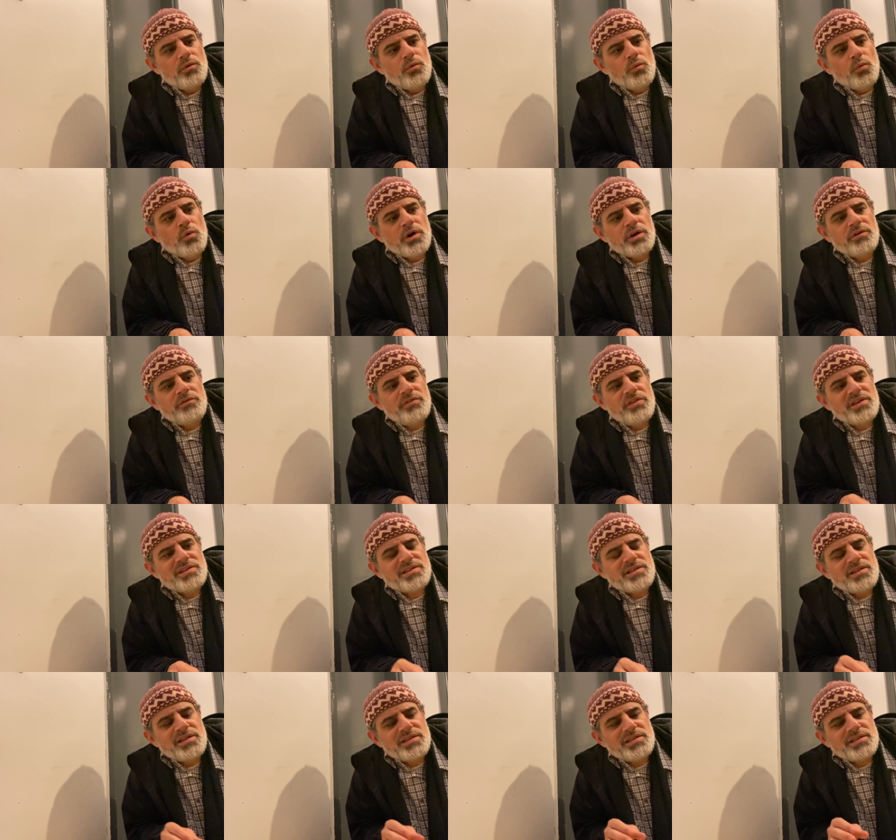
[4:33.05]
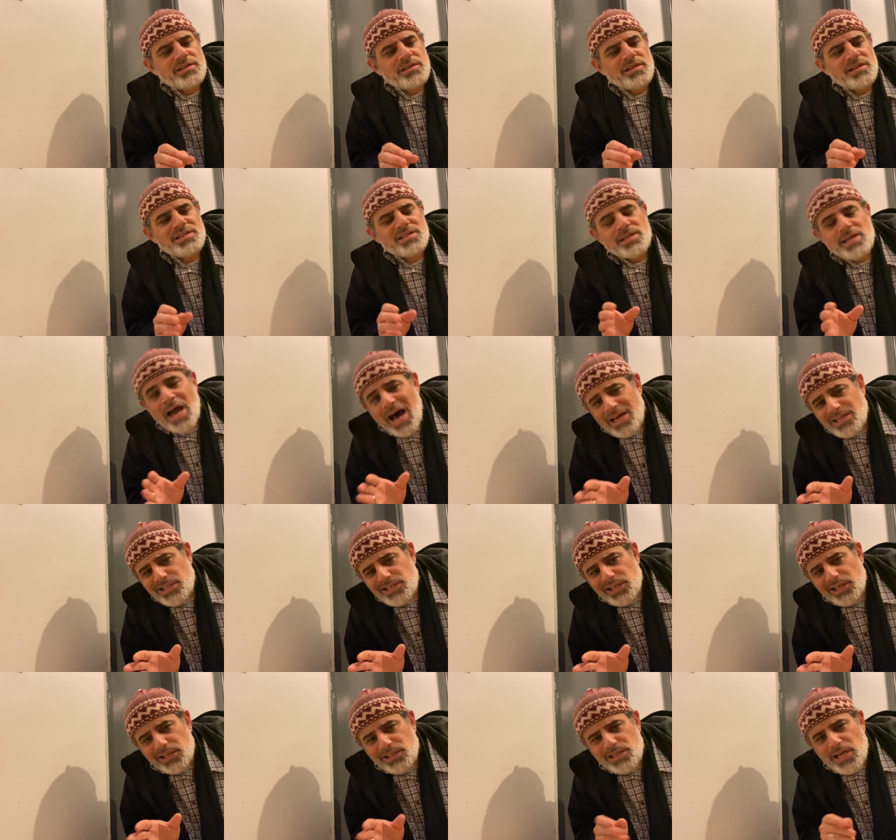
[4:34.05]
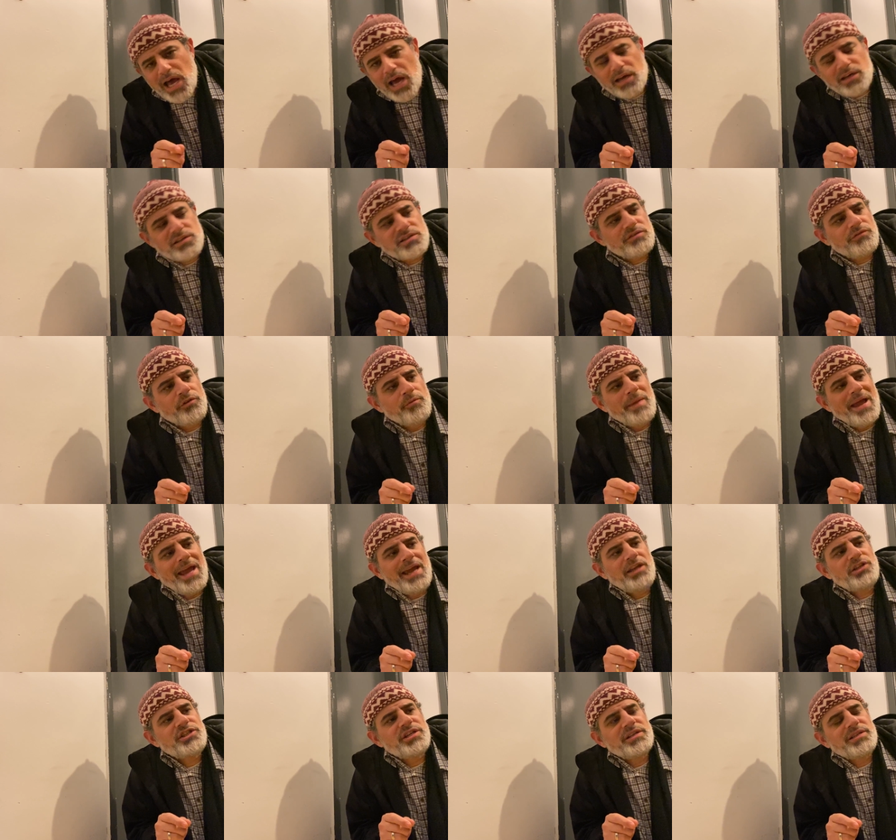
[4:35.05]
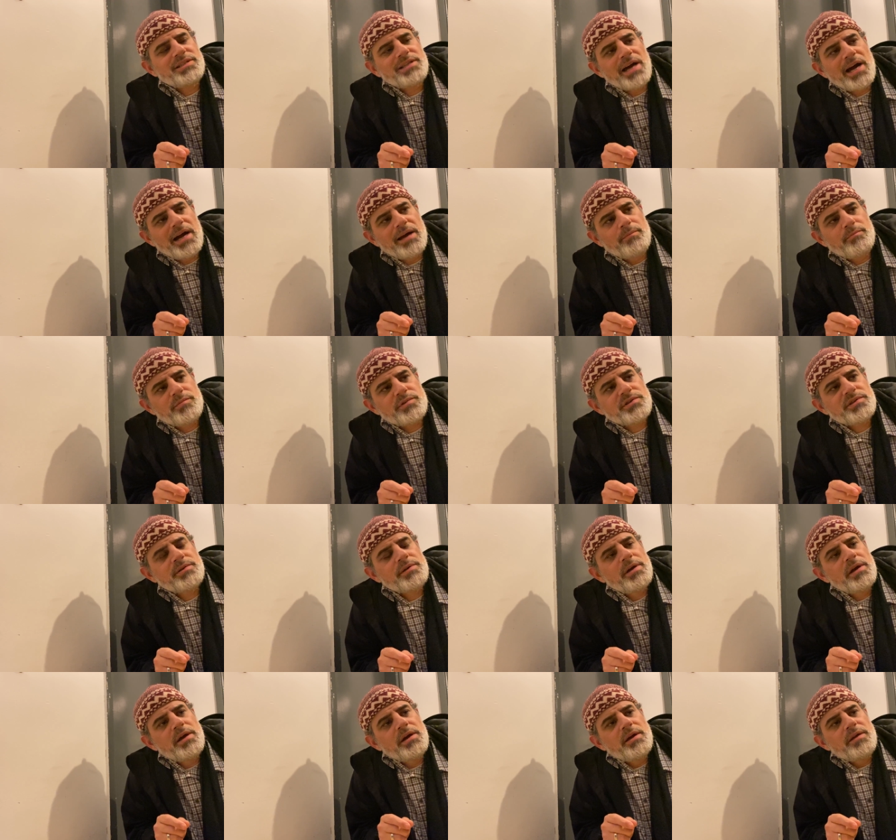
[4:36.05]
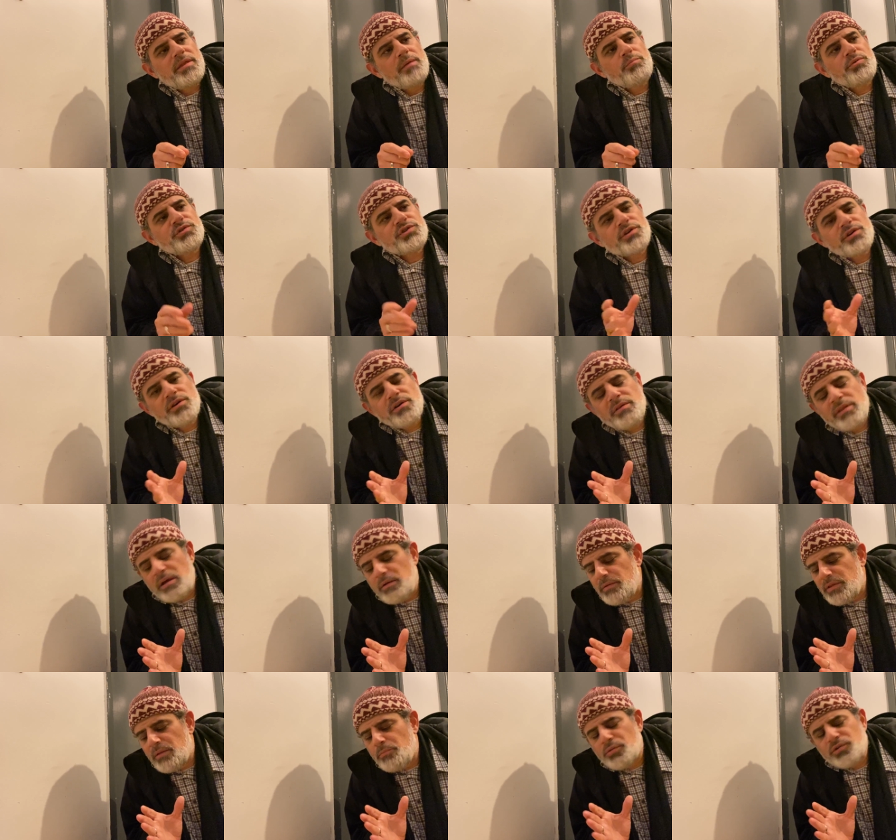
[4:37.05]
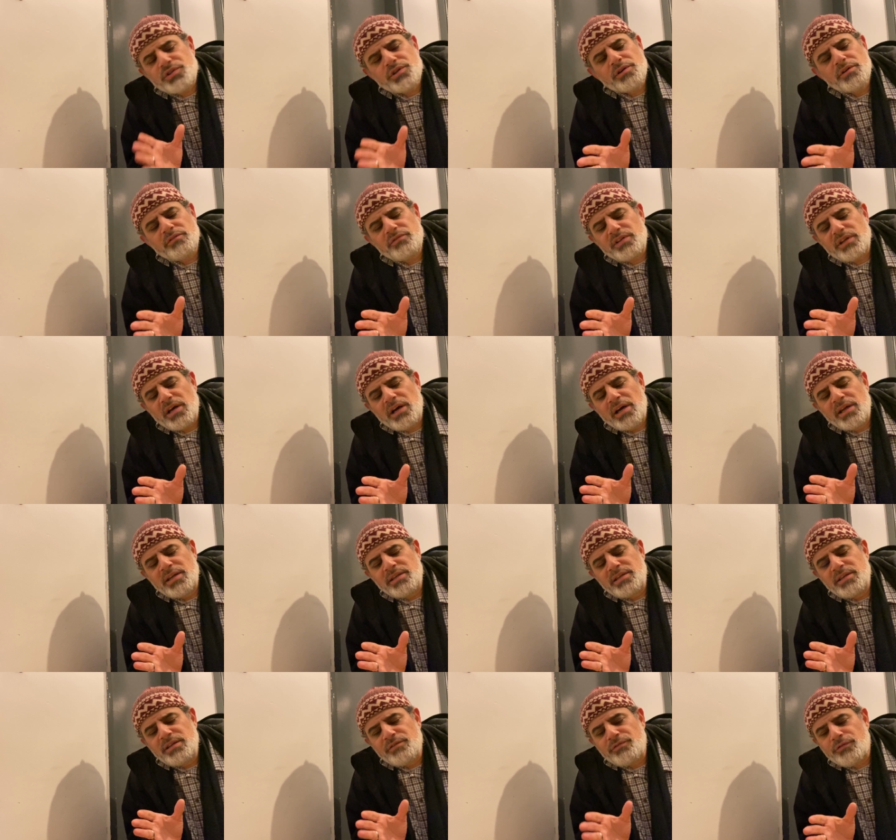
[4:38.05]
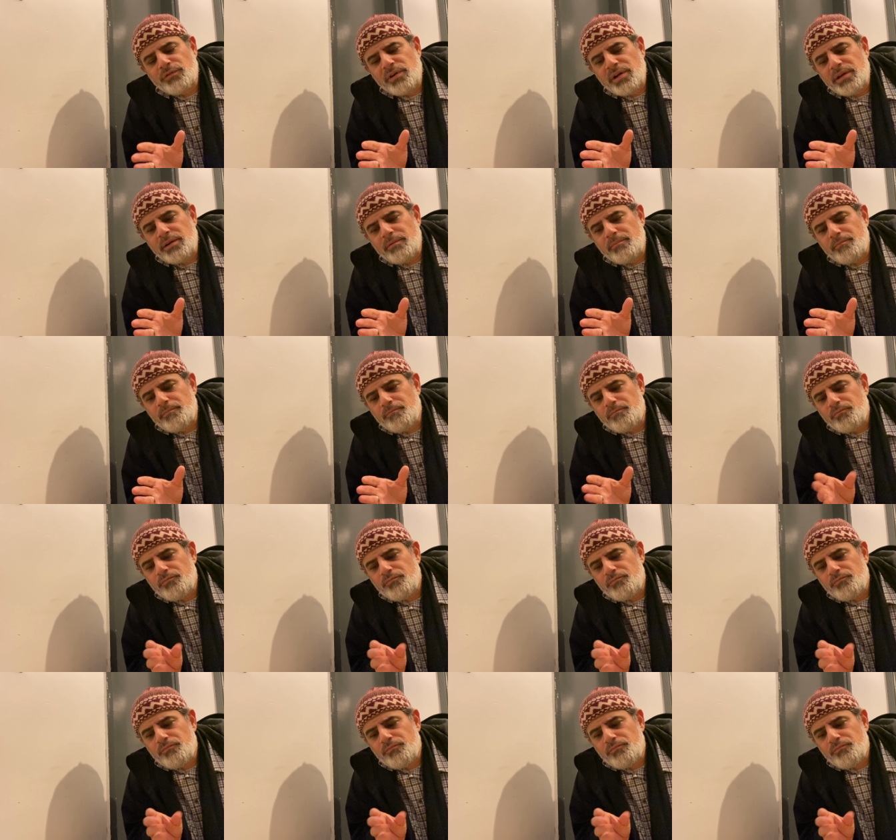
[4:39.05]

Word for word: one of this, this, this Gnostic text from ancient times that preserved, that, that preserved a different,